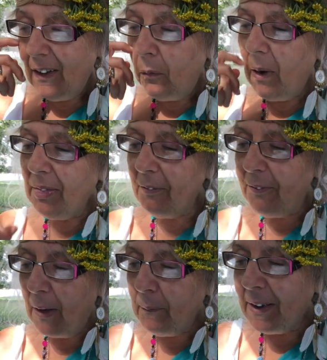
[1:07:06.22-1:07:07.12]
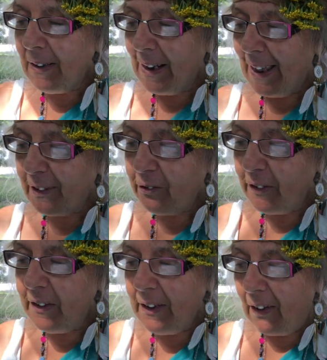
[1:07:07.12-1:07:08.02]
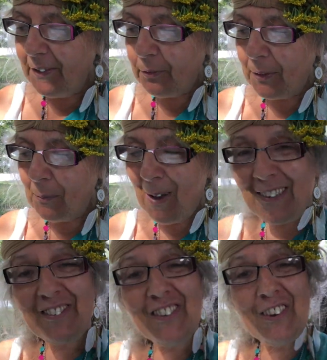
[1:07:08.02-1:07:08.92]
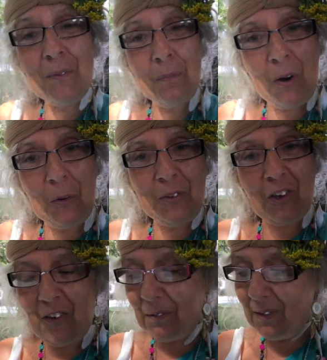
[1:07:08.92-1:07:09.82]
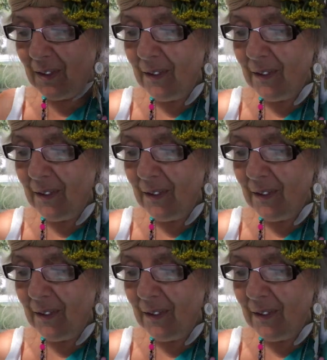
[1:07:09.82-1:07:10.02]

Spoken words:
When the feminine electron unites with a masculine proton,